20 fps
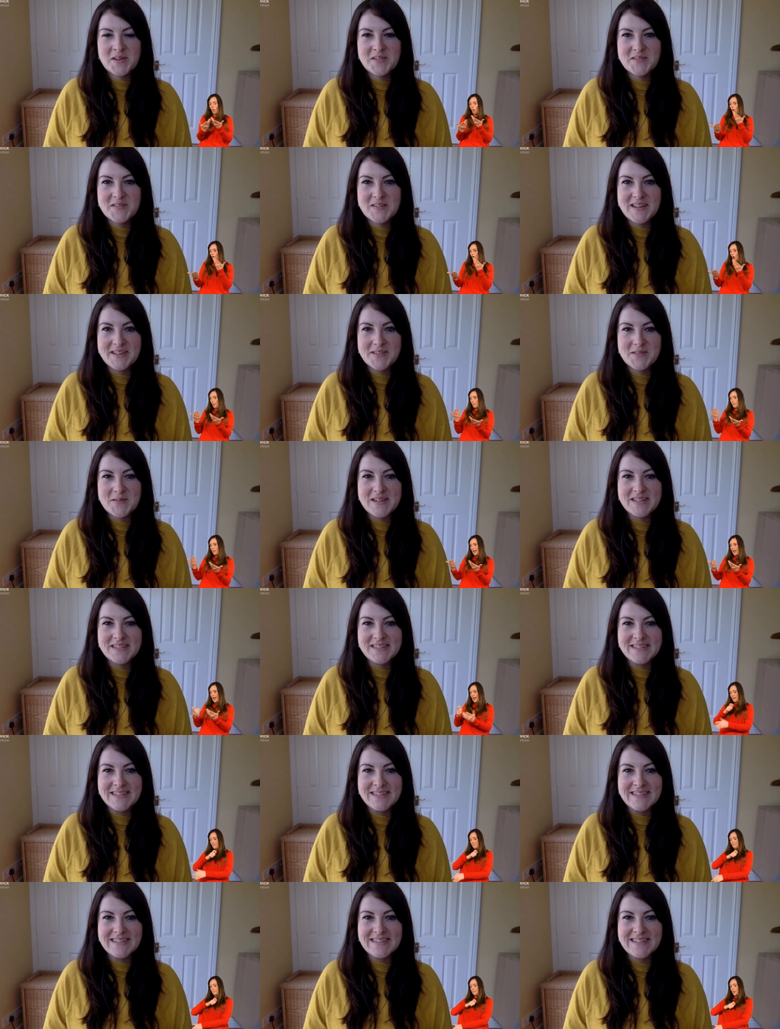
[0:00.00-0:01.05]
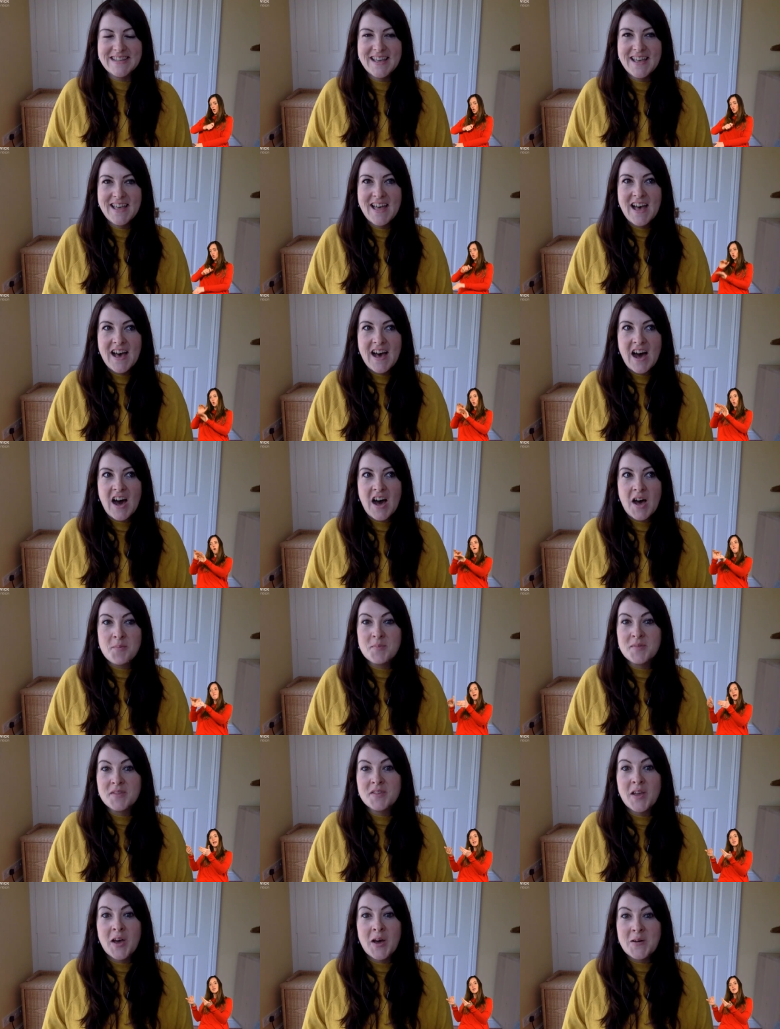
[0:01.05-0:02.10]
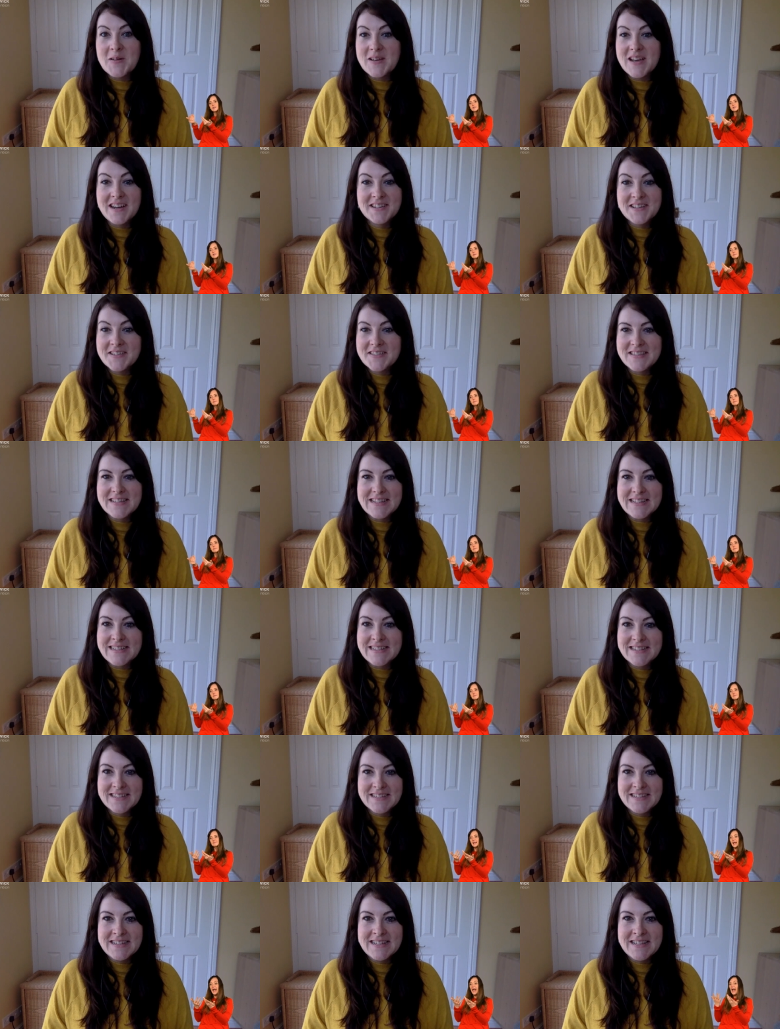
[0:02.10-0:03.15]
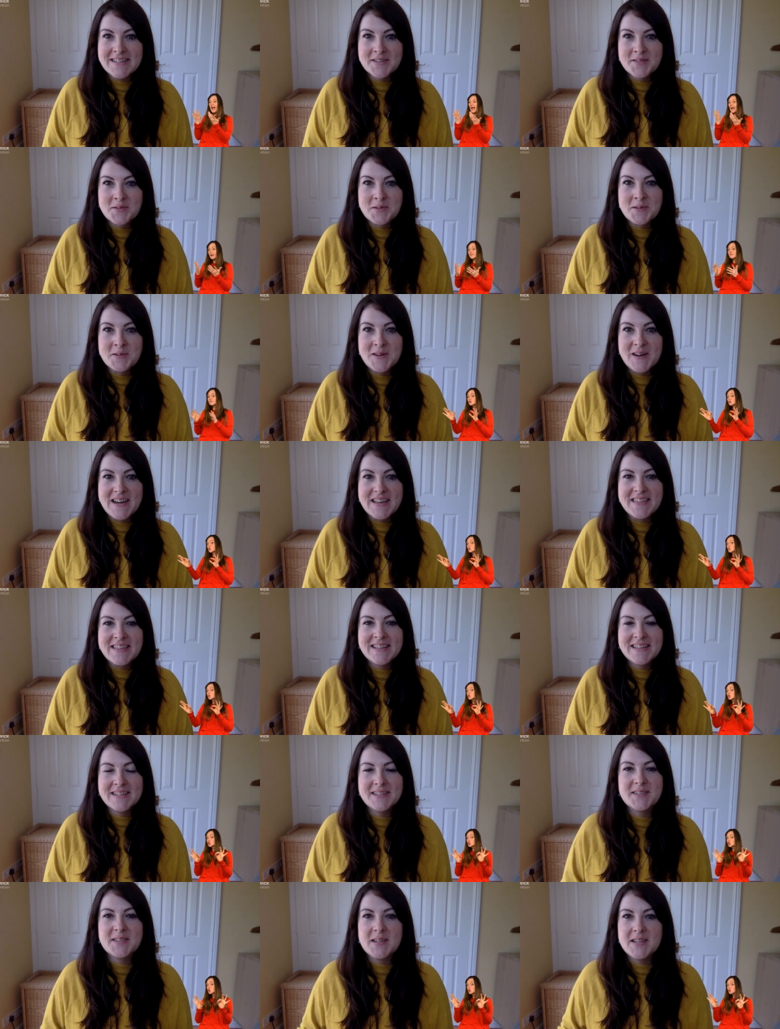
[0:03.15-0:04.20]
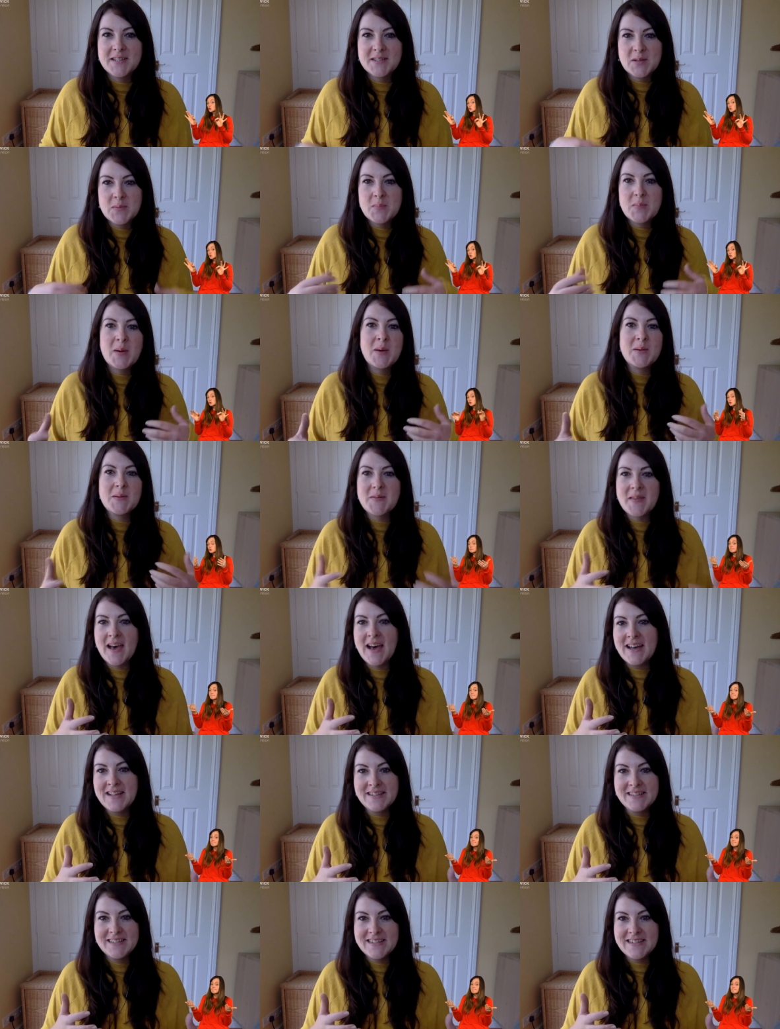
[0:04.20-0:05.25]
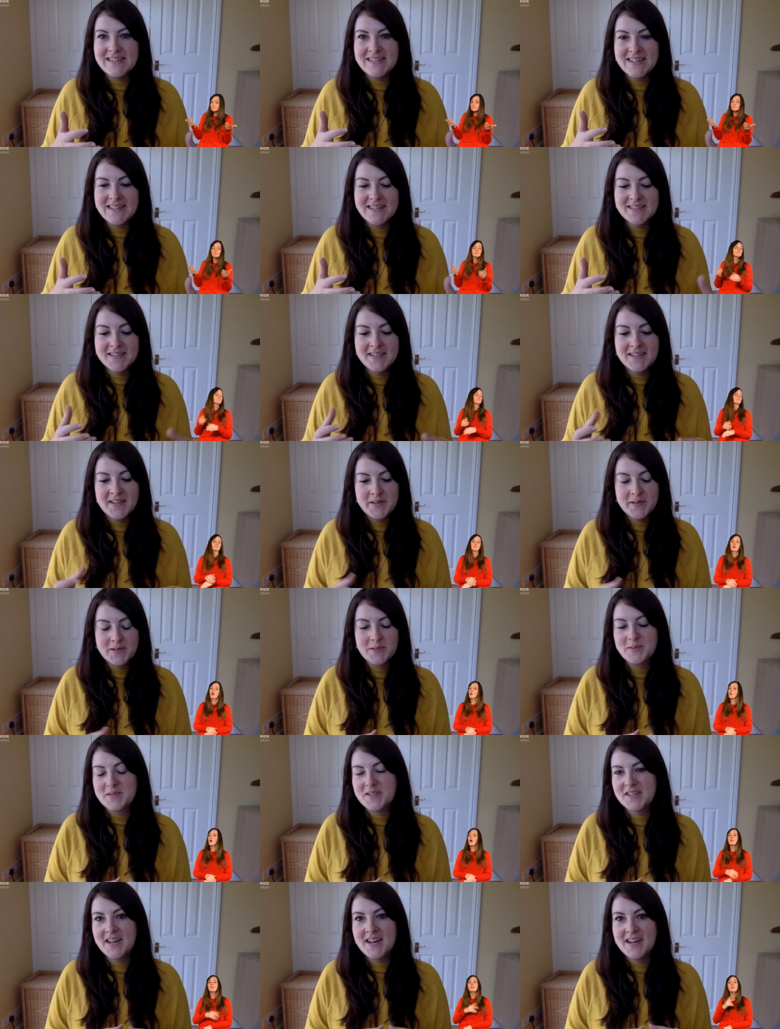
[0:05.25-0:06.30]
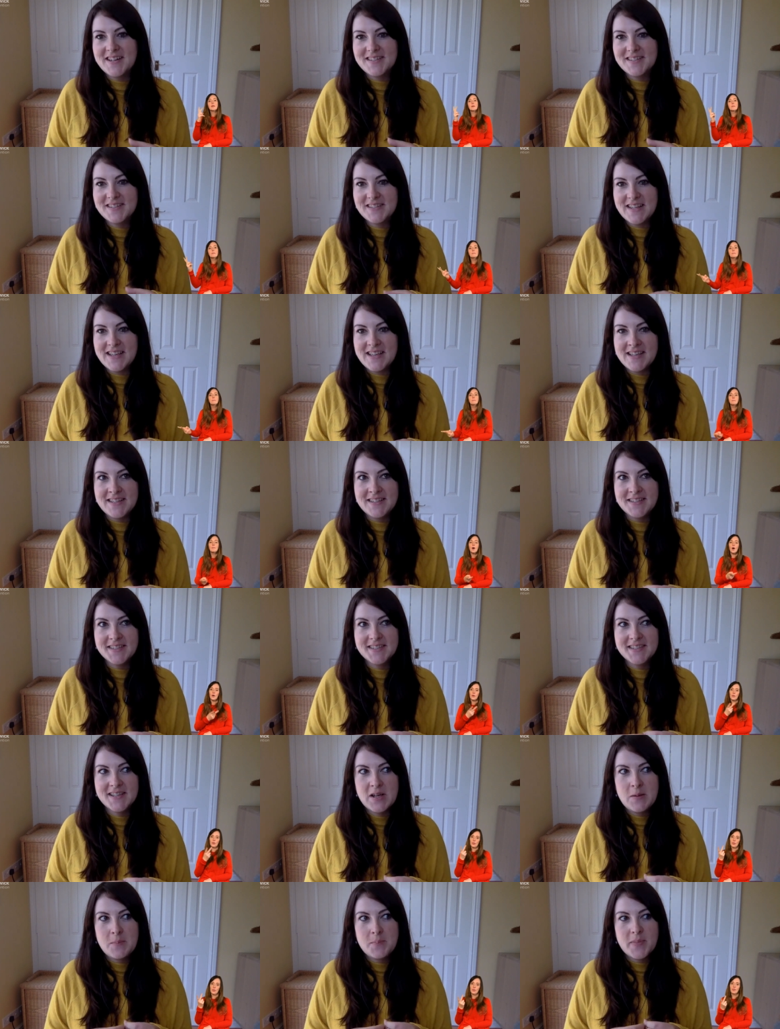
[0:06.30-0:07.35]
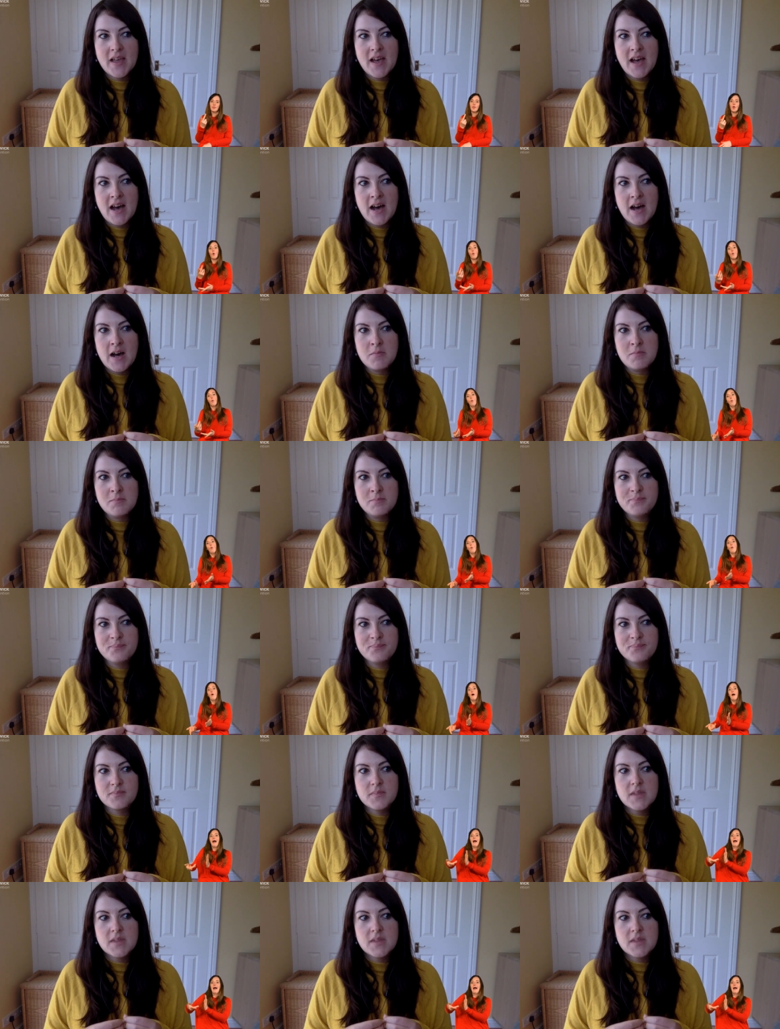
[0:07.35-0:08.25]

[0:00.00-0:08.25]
what a great question. Um, no, I don't think it is an either or. I think it's a, it's a both and in that the local church is um,